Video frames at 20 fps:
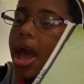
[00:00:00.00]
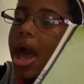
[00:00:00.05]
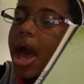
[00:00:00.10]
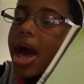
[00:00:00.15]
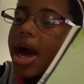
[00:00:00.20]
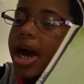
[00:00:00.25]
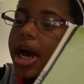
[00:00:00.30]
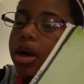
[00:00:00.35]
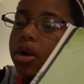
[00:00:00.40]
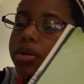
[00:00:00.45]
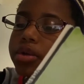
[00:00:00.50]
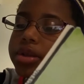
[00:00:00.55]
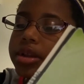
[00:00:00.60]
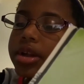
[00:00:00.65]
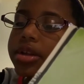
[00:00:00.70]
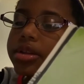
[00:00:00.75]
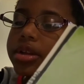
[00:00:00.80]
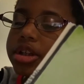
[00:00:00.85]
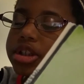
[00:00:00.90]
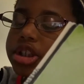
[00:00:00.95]
I don't
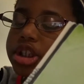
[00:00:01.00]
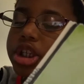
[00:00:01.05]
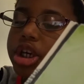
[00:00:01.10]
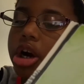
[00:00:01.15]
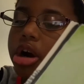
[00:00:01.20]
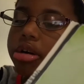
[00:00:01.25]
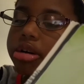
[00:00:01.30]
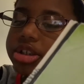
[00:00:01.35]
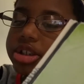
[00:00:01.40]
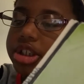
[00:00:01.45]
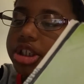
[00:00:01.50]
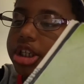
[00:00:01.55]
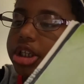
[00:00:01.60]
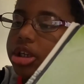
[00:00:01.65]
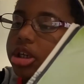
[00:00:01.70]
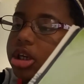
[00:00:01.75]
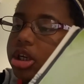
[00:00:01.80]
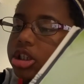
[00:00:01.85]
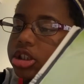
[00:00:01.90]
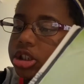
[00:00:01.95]
think the tiara is here,
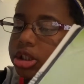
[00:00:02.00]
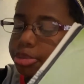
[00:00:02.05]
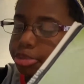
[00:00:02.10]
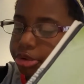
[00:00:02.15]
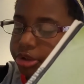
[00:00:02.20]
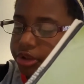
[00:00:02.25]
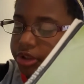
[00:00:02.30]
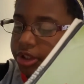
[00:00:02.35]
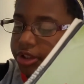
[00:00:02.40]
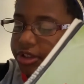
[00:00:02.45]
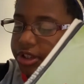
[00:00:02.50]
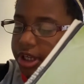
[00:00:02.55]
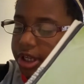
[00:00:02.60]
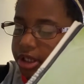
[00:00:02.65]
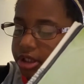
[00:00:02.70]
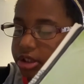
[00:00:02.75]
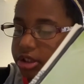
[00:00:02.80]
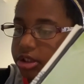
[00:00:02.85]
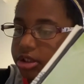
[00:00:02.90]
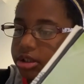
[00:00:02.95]
said Princess Anna.